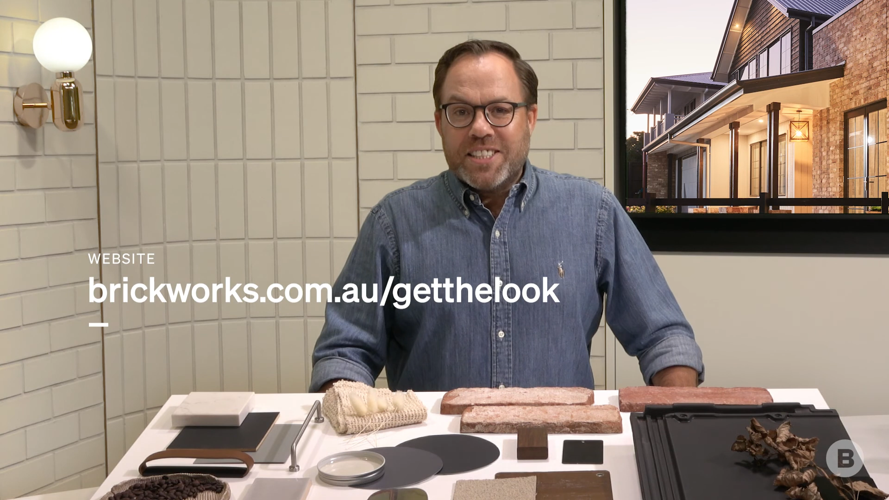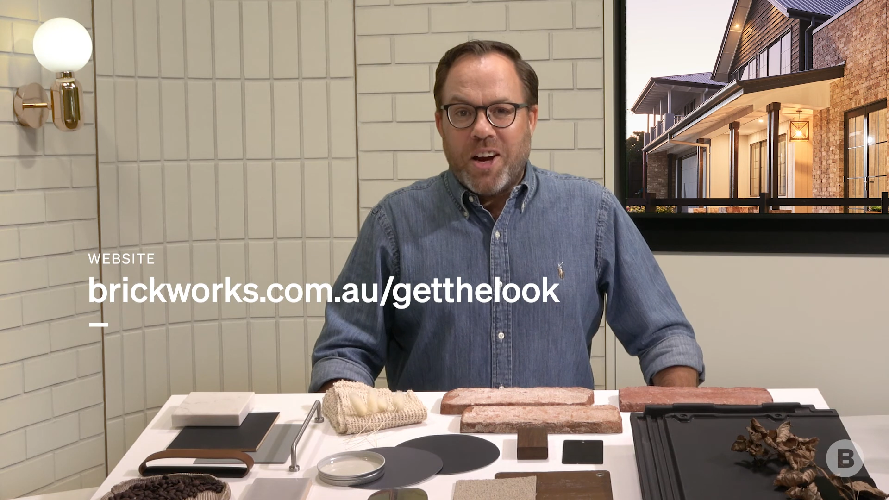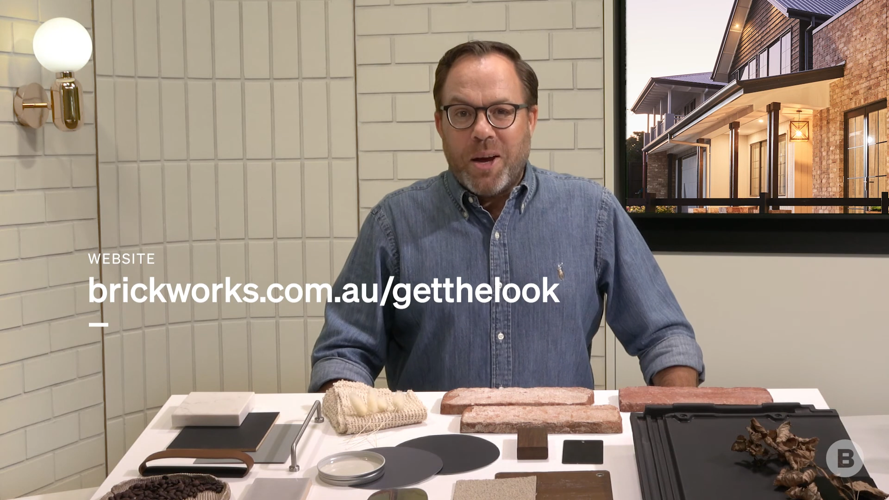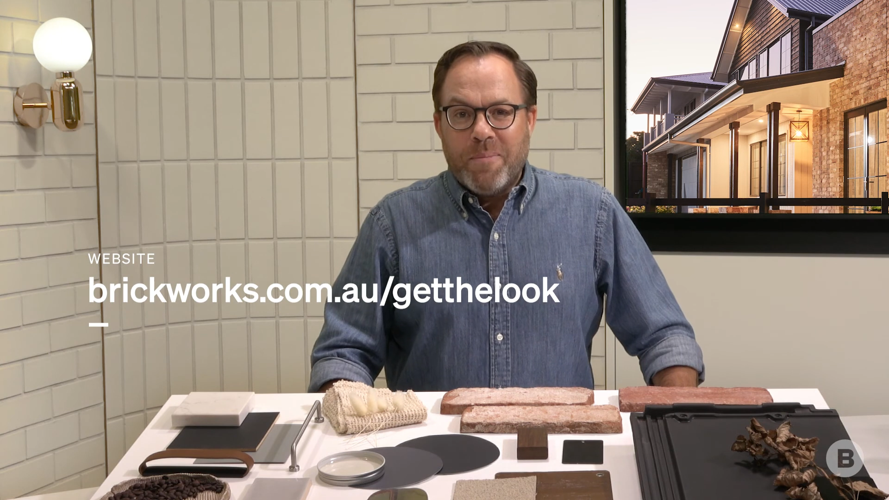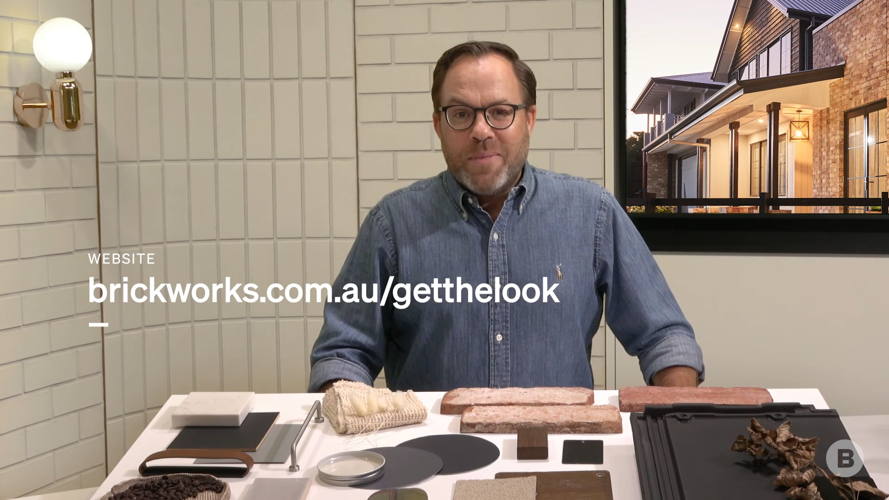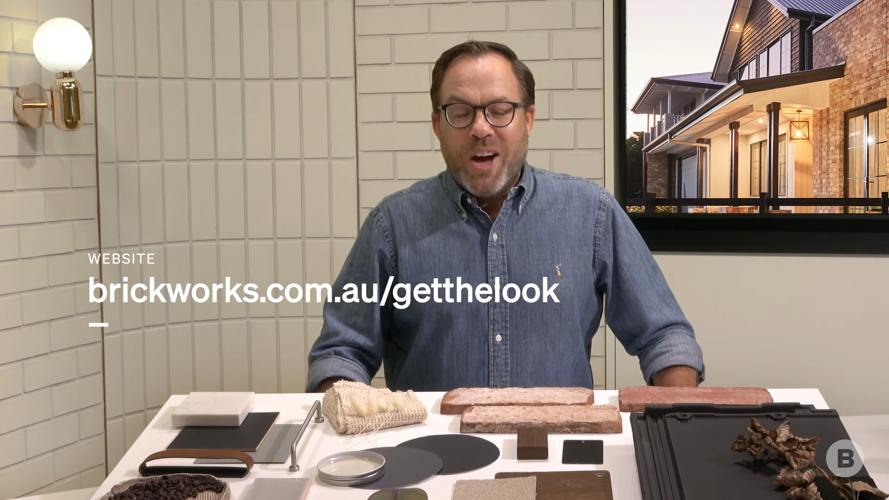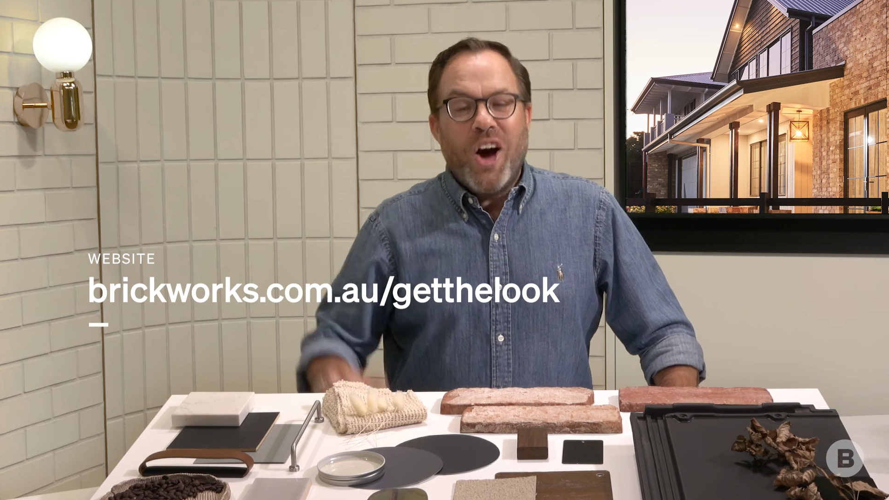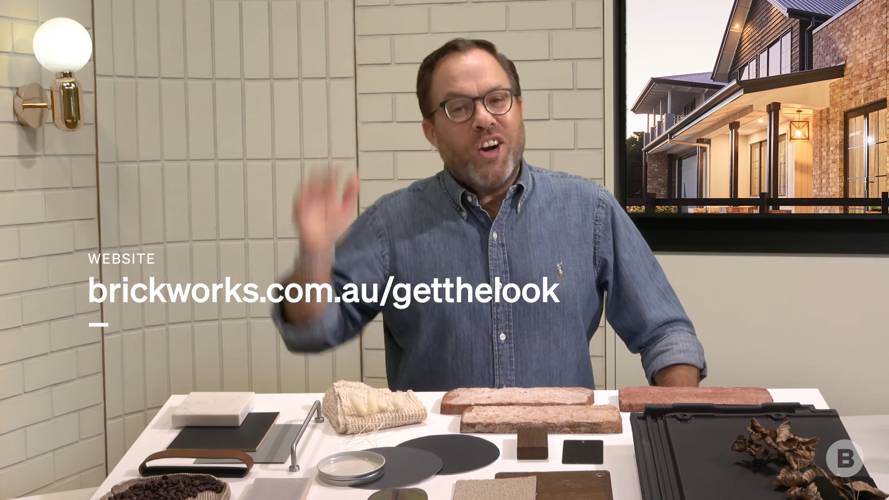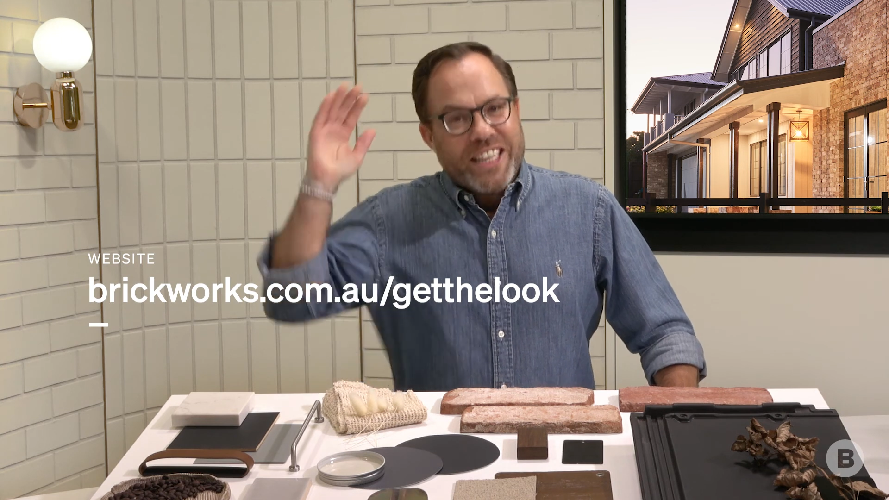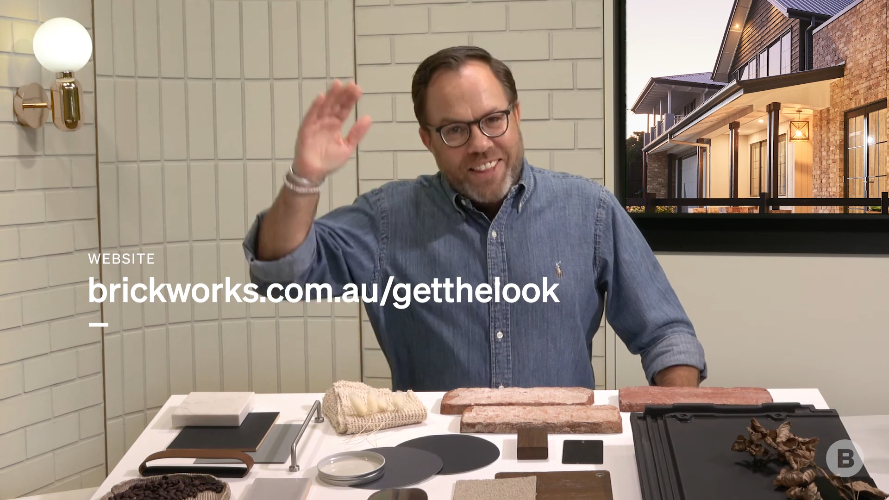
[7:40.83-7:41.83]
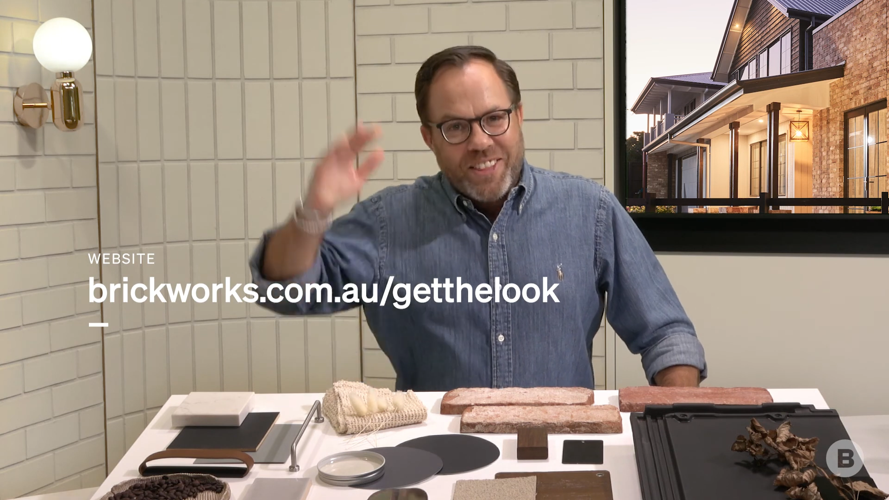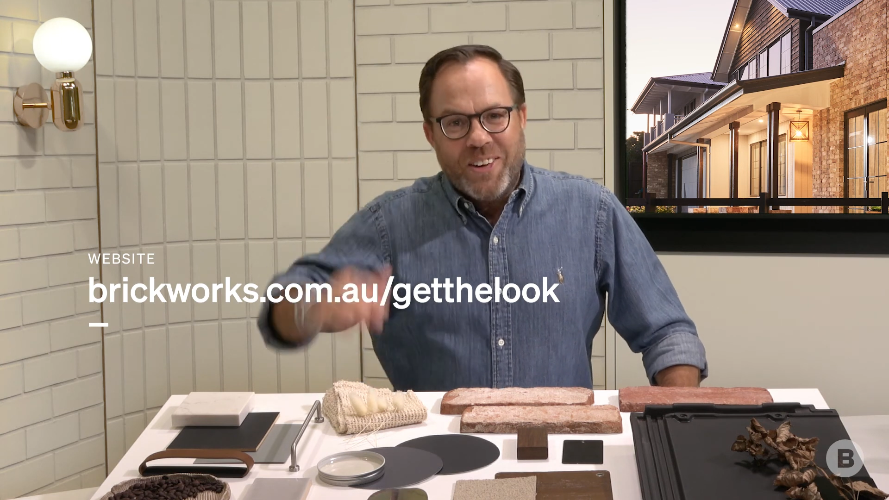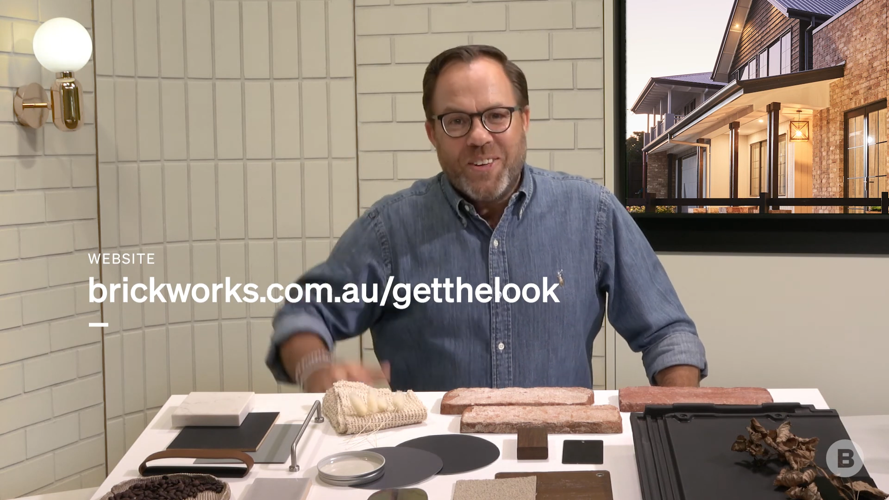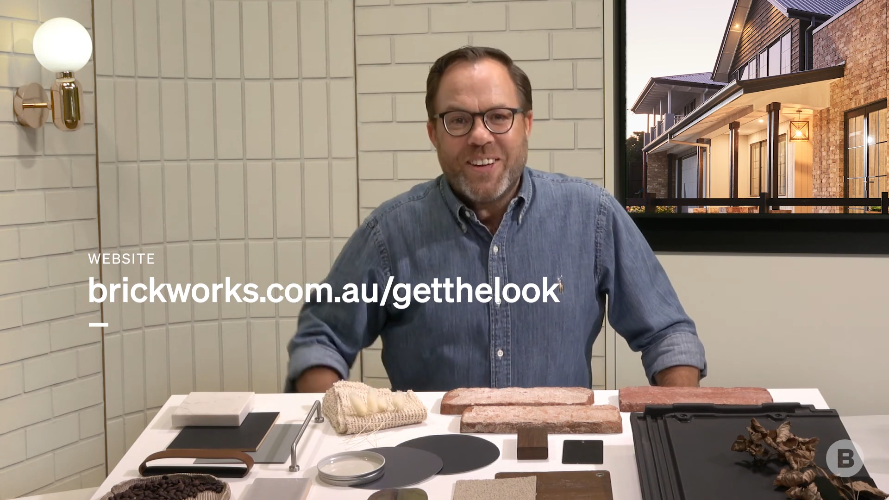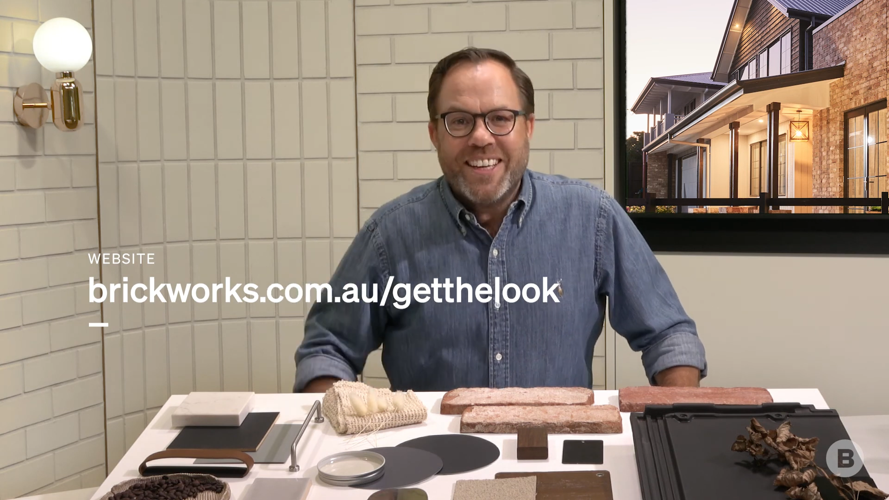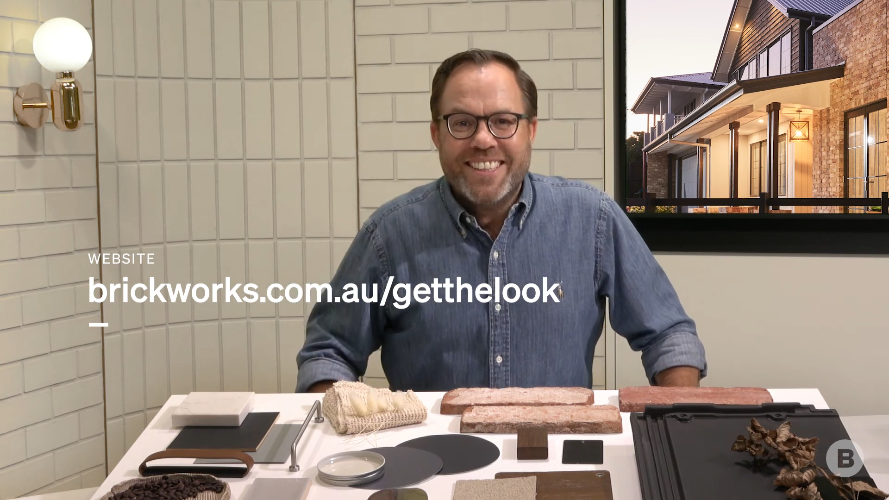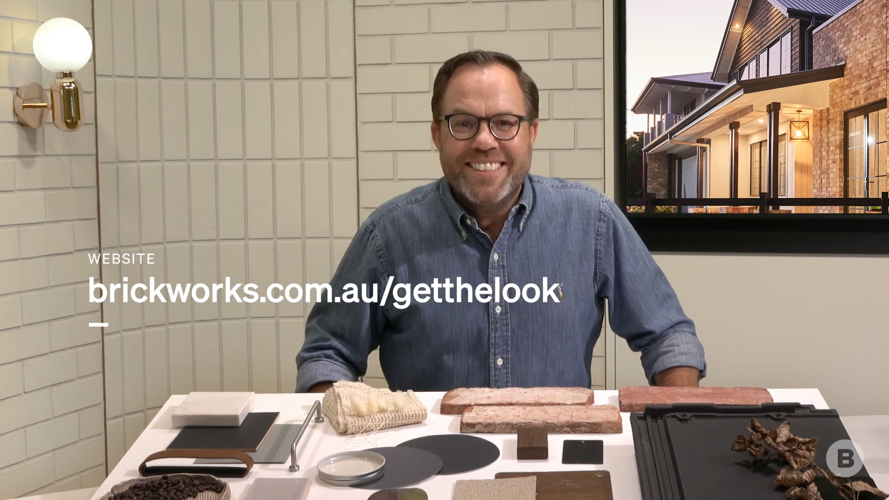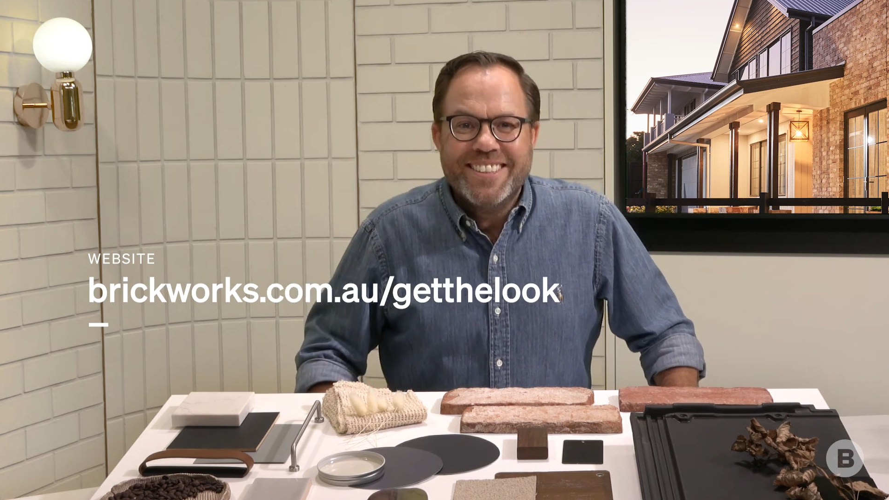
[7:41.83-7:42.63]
time on Get the Look.